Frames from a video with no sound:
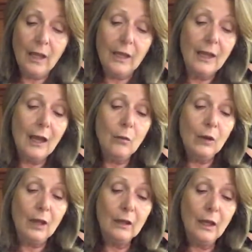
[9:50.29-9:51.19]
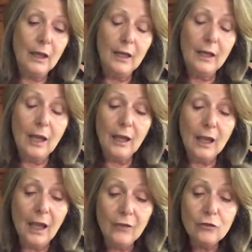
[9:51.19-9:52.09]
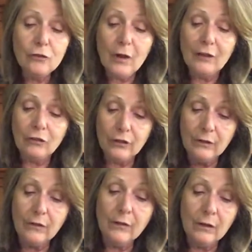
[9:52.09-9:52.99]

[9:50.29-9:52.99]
Now, on the directions,